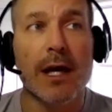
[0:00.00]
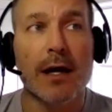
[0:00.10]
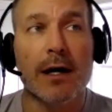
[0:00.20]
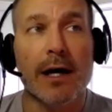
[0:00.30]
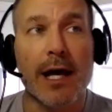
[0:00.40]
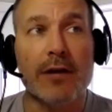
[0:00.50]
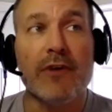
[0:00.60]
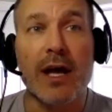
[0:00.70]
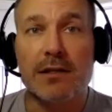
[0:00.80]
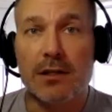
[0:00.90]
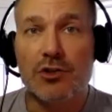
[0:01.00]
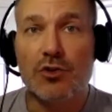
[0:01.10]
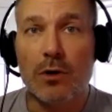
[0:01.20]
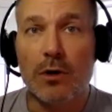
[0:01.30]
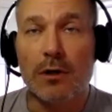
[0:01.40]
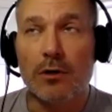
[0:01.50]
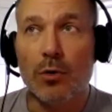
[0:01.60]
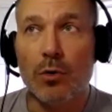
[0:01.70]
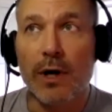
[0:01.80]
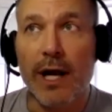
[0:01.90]
advantaged or
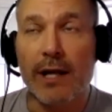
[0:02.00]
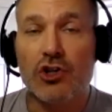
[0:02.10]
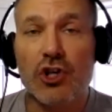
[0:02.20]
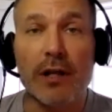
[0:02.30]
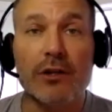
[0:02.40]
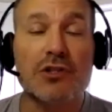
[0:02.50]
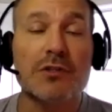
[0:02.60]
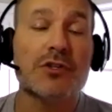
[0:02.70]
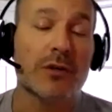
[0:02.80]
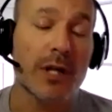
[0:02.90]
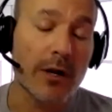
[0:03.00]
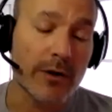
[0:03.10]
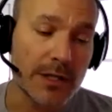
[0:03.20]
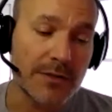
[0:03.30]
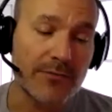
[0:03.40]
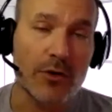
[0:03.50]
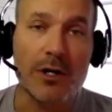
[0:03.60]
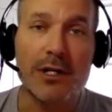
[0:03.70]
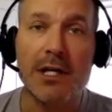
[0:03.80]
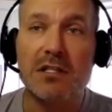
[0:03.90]
had challenges in certain areas for our
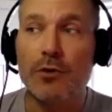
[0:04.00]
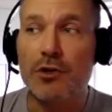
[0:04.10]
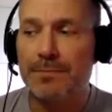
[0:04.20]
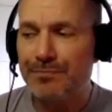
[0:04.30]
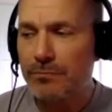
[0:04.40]
customers.